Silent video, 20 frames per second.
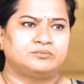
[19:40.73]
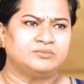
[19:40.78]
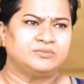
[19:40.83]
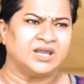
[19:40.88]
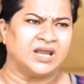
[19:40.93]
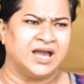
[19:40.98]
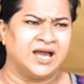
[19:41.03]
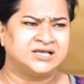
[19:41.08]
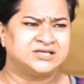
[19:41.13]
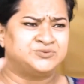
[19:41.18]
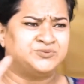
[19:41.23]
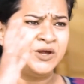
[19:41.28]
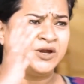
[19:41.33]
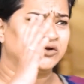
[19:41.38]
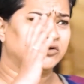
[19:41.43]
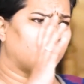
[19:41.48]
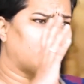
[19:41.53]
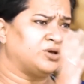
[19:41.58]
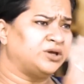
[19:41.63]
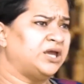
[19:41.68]
as we are
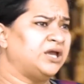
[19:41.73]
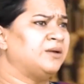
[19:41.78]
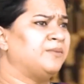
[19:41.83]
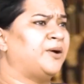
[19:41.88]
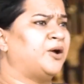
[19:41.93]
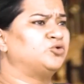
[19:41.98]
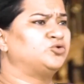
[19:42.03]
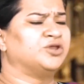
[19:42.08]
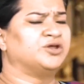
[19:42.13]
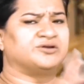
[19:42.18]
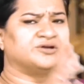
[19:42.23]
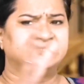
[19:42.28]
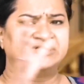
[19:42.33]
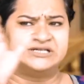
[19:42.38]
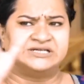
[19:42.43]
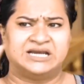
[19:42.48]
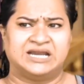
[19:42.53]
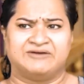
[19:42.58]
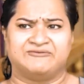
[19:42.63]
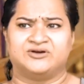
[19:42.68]
talking about the
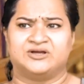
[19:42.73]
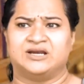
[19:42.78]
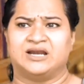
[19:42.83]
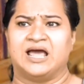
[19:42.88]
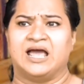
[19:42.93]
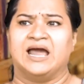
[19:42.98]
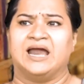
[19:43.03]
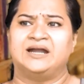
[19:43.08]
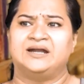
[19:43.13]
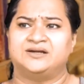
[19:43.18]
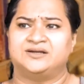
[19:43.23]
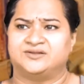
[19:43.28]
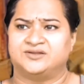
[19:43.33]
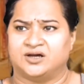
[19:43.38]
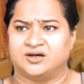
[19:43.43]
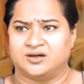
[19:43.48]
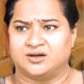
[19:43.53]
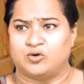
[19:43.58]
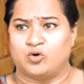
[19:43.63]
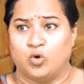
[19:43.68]
written level and
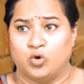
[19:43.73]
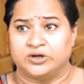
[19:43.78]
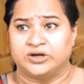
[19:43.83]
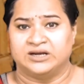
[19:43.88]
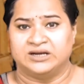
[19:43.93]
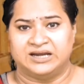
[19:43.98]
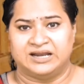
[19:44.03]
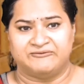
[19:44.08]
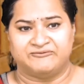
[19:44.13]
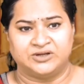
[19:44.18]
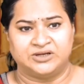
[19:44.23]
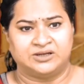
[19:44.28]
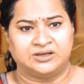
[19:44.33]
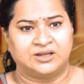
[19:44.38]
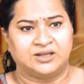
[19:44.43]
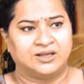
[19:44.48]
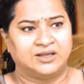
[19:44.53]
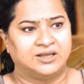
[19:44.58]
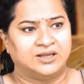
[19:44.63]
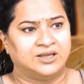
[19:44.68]
the oral level,
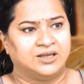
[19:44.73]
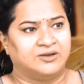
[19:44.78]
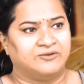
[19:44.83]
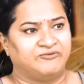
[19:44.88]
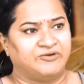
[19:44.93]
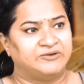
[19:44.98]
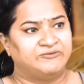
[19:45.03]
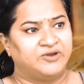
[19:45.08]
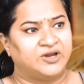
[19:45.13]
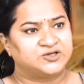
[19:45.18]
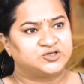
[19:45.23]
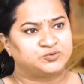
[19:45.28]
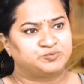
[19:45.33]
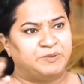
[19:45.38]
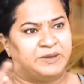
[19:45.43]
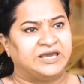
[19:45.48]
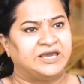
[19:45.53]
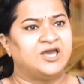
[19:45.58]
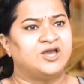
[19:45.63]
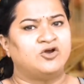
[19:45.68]
when we are
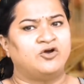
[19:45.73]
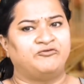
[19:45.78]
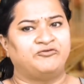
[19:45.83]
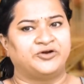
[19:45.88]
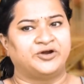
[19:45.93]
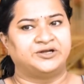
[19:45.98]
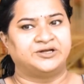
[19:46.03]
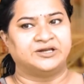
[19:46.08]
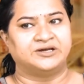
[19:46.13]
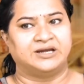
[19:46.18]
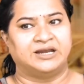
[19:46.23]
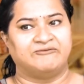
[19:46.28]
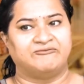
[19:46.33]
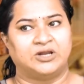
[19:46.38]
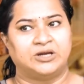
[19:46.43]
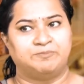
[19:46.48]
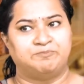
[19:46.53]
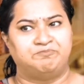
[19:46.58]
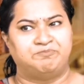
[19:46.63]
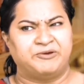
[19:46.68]
speaking of written
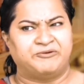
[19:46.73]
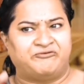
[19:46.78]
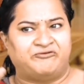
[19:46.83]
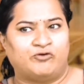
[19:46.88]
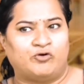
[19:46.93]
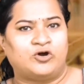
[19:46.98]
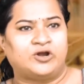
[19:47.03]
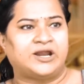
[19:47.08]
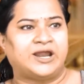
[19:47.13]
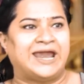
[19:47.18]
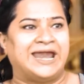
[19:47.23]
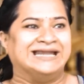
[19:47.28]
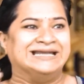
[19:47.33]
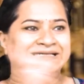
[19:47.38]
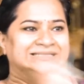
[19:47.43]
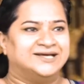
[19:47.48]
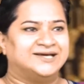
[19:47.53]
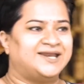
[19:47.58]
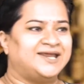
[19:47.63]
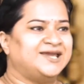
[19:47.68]
level, before
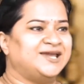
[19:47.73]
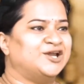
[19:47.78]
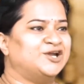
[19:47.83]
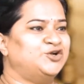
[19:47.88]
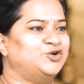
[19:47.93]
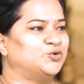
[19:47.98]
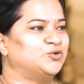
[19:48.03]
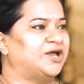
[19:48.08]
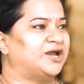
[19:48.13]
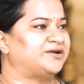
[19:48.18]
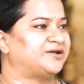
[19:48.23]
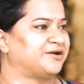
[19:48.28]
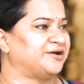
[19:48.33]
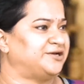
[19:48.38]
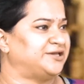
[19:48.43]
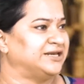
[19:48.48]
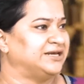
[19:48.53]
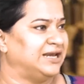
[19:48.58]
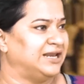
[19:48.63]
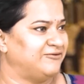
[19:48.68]
entering into that
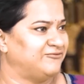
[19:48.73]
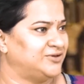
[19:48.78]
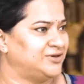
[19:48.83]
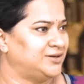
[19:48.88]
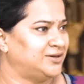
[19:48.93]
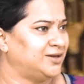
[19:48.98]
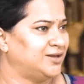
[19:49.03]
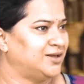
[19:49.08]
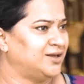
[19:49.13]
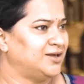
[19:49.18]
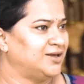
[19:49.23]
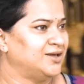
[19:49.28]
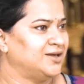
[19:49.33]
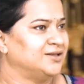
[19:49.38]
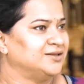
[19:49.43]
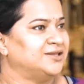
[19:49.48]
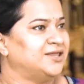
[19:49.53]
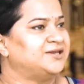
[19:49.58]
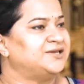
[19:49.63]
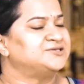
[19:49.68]
written level,
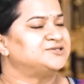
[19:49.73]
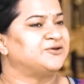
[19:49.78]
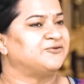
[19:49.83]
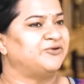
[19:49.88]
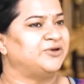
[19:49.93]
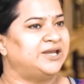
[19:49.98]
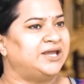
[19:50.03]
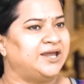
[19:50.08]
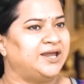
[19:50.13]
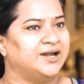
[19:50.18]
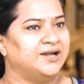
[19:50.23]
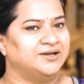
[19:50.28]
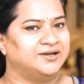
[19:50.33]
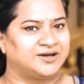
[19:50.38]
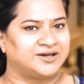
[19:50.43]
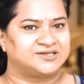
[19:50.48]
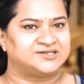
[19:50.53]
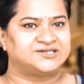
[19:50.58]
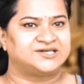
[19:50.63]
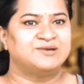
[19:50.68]
there is a very
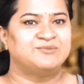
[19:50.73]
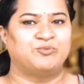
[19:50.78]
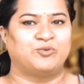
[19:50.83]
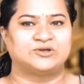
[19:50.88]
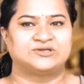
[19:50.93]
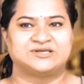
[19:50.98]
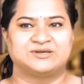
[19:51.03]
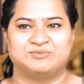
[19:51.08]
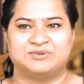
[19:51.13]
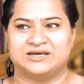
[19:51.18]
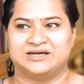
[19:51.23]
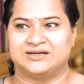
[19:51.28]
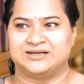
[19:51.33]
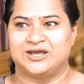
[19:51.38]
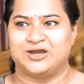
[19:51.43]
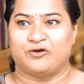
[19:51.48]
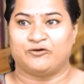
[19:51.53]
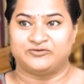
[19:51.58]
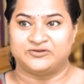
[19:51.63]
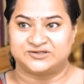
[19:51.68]
interesting possibility
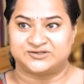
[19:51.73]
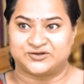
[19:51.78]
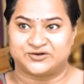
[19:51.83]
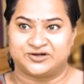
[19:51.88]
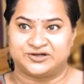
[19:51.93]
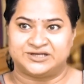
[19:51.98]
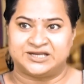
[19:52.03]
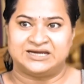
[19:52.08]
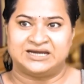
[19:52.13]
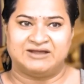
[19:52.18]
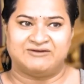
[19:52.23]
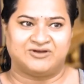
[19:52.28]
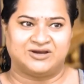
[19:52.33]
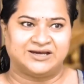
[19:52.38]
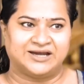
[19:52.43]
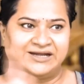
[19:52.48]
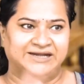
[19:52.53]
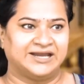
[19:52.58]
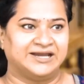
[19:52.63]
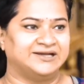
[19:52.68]
of this written level
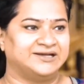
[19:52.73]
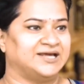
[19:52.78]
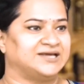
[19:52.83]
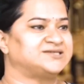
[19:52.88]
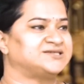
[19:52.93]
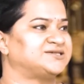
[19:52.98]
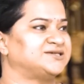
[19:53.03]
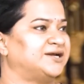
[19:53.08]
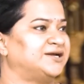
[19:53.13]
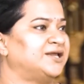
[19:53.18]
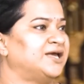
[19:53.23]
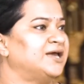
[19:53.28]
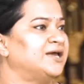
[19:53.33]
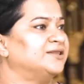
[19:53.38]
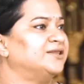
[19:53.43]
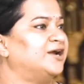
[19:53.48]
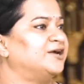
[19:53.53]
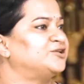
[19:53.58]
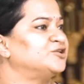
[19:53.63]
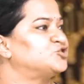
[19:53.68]
getting tested,
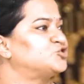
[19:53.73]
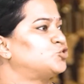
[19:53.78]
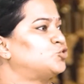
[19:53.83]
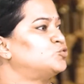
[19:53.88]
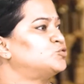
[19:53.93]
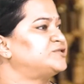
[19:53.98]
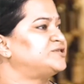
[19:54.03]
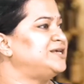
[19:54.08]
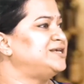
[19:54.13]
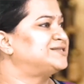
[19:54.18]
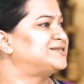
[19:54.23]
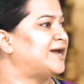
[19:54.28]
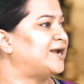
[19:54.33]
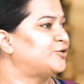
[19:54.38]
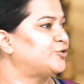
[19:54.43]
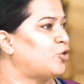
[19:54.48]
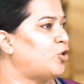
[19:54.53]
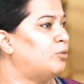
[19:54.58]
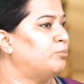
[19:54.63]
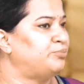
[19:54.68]
that is through CSAT
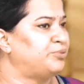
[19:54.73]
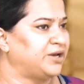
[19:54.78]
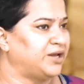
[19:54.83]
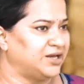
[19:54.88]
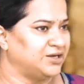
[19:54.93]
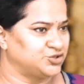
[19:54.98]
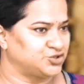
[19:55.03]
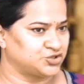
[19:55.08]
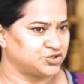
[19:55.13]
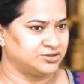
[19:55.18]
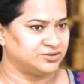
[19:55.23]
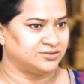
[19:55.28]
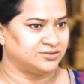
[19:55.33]
comprehension.